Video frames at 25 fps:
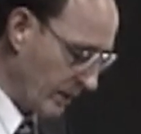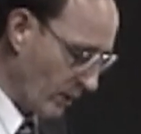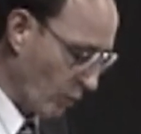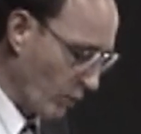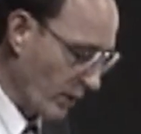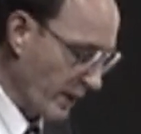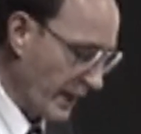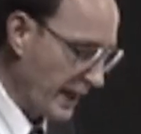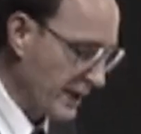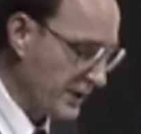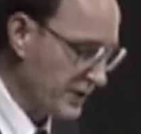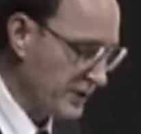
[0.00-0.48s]

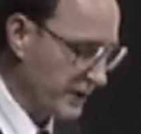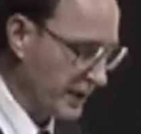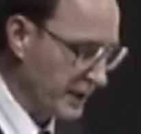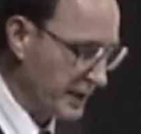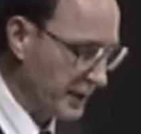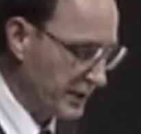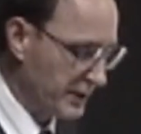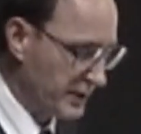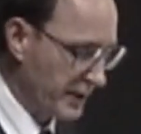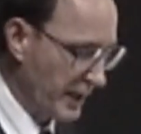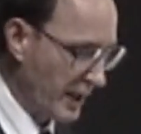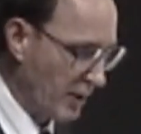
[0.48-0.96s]
When I
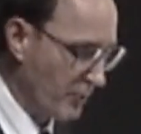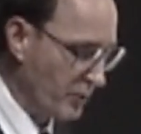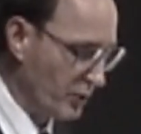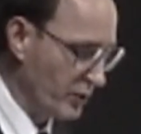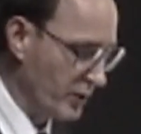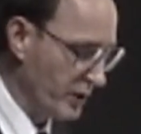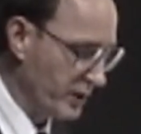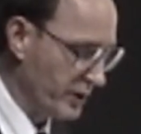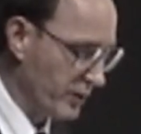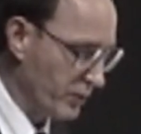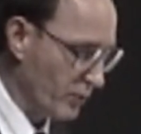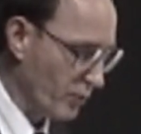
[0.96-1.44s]
studied
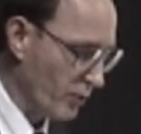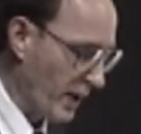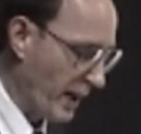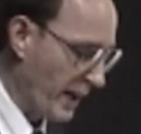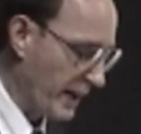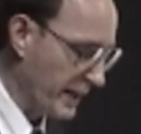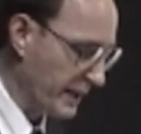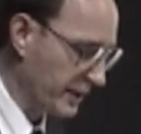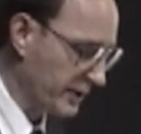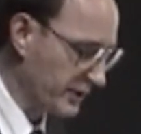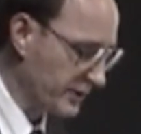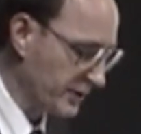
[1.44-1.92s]
Talmudic
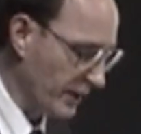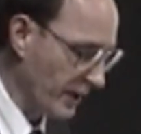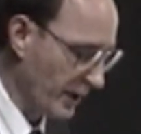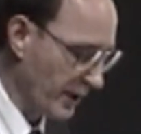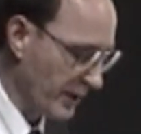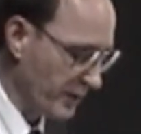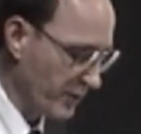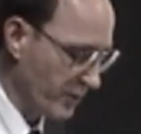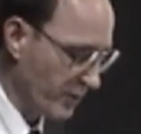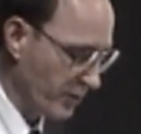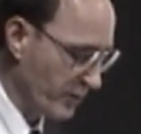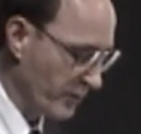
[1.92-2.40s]
writings
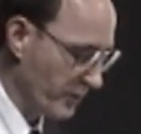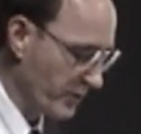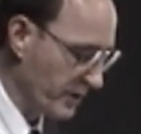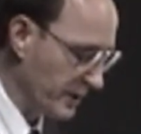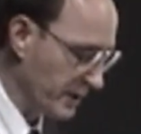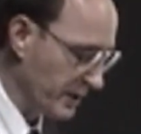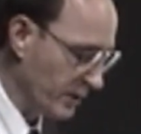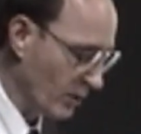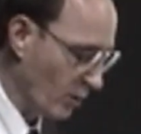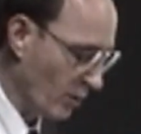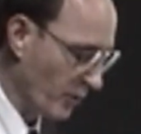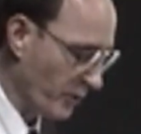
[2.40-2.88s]
under
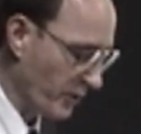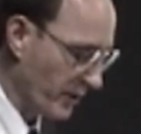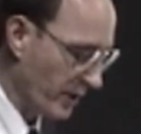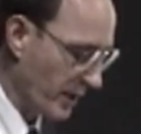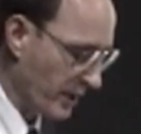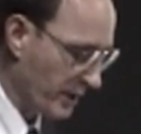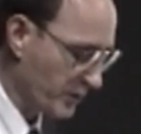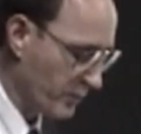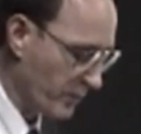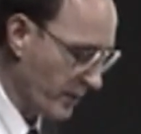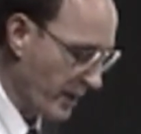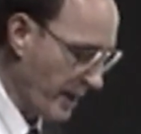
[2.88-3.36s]
the
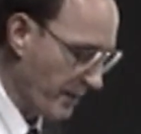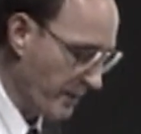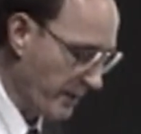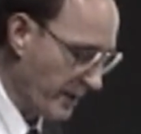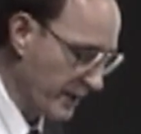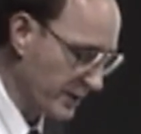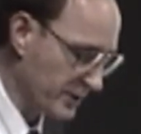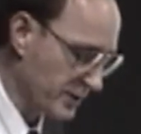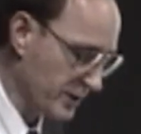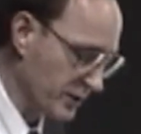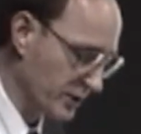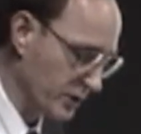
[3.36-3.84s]
Orthodox
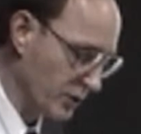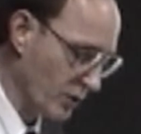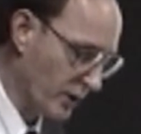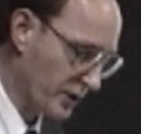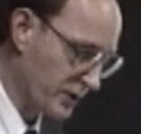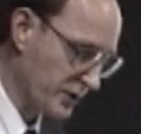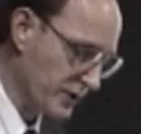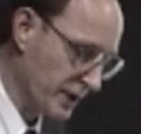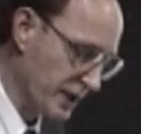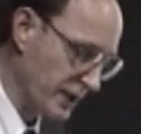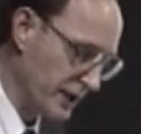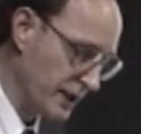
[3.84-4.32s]
rabbis in New
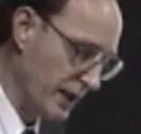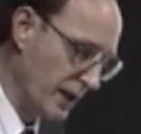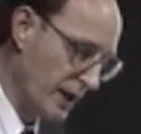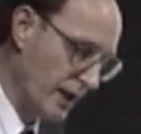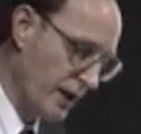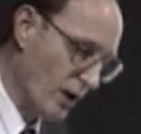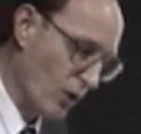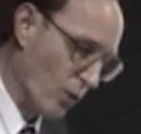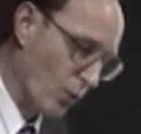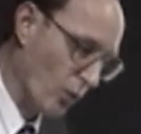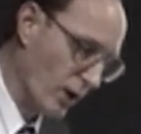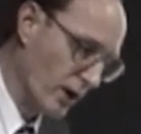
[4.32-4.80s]
York City,
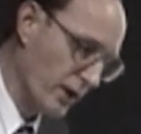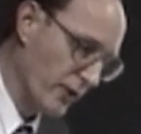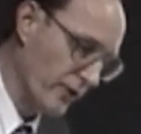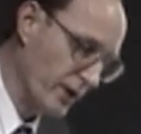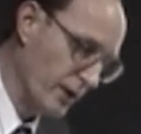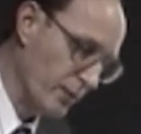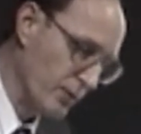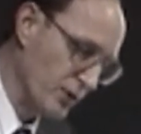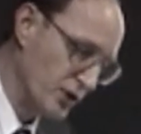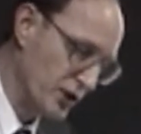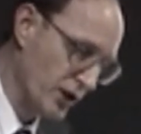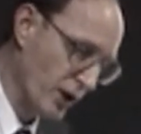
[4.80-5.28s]
one of
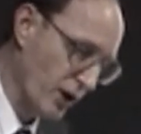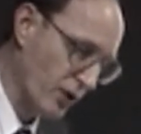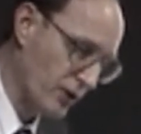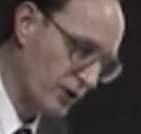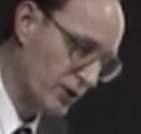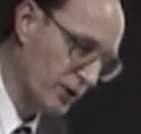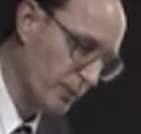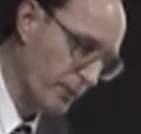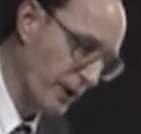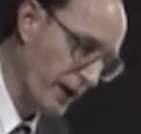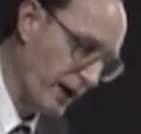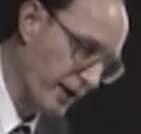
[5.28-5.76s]
them
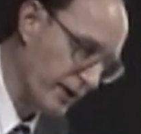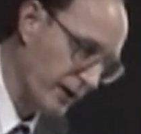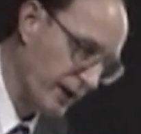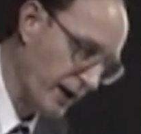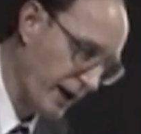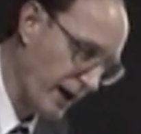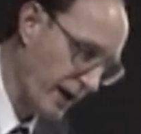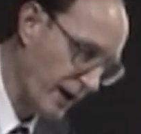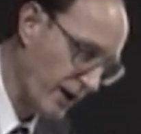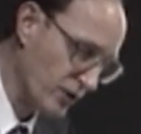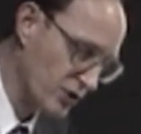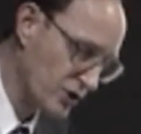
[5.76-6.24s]
joked about
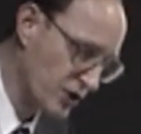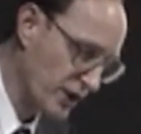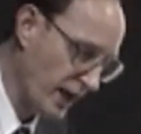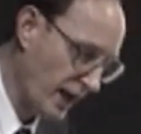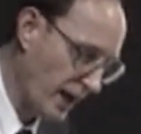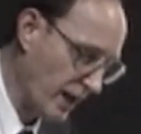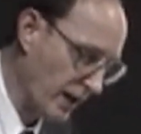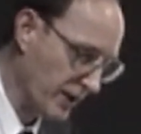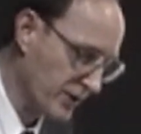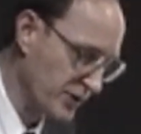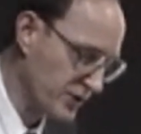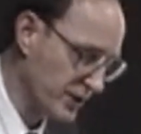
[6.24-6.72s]
how
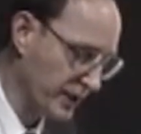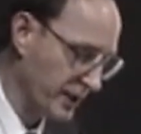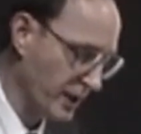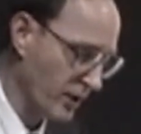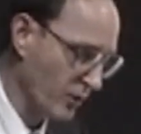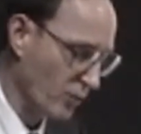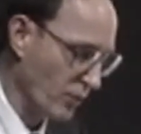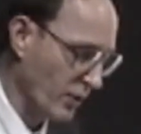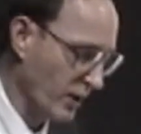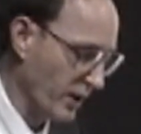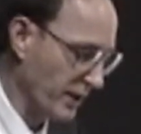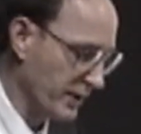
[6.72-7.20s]
challenging
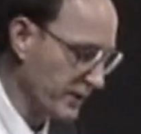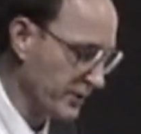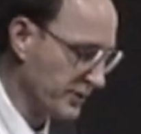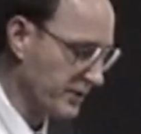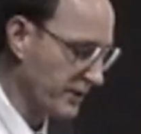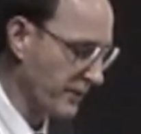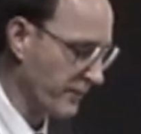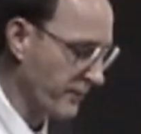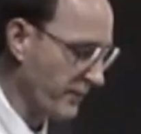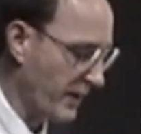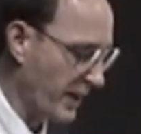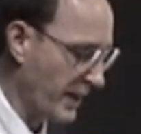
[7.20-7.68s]
it was
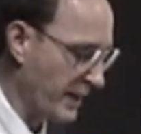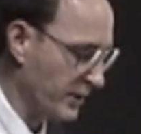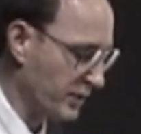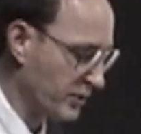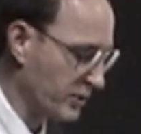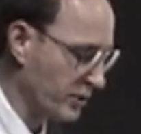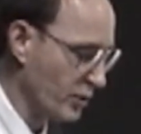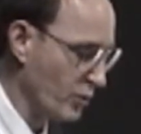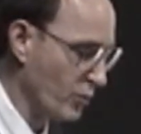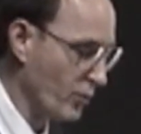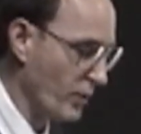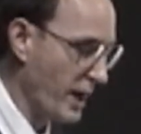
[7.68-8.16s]
to find
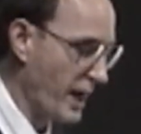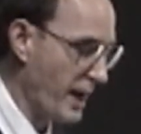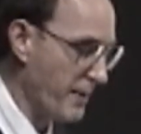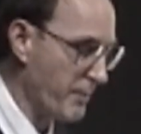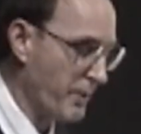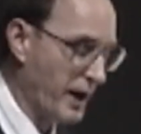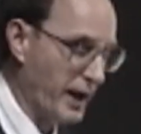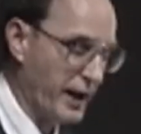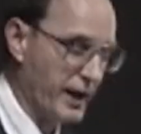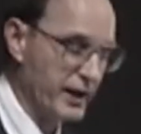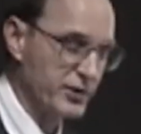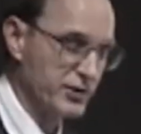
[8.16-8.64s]
two
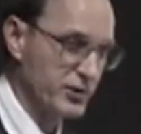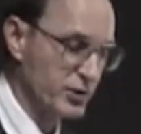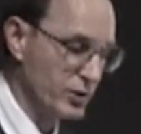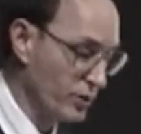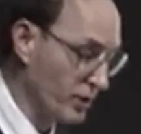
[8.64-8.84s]
rabbis